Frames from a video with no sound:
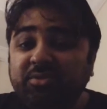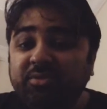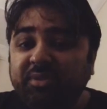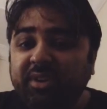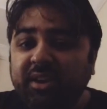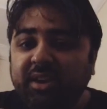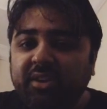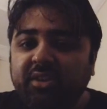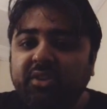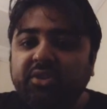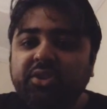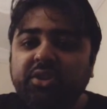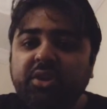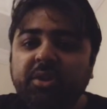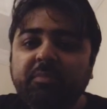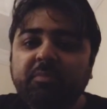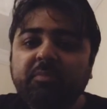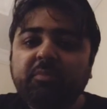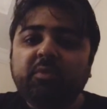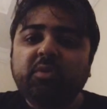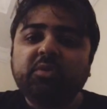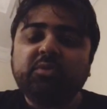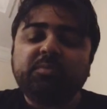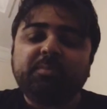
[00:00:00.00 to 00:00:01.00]

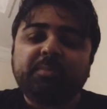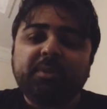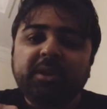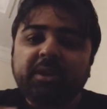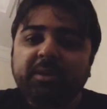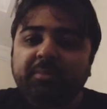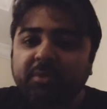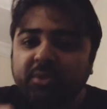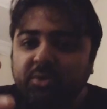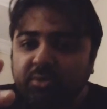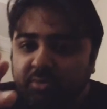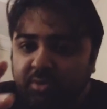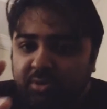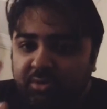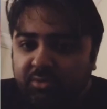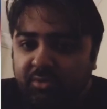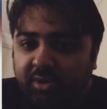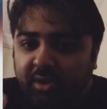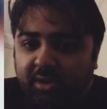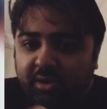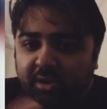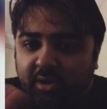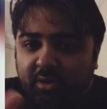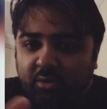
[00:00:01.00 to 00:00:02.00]
readership was pretty much
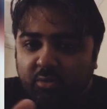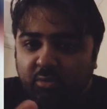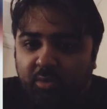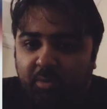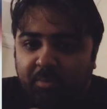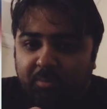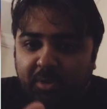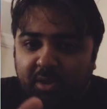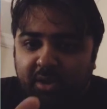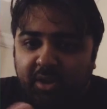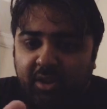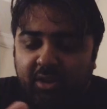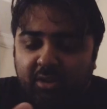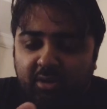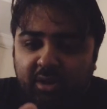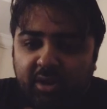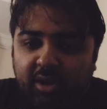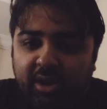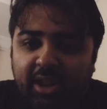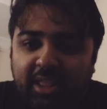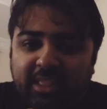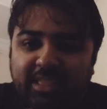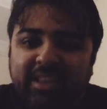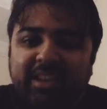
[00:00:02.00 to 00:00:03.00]
restricted to a
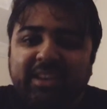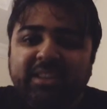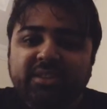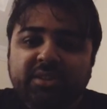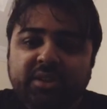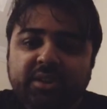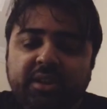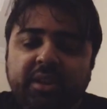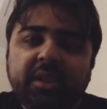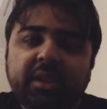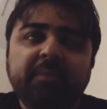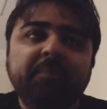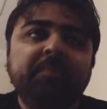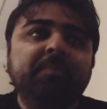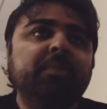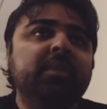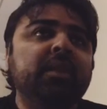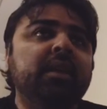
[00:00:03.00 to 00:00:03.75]
particular ethnicity.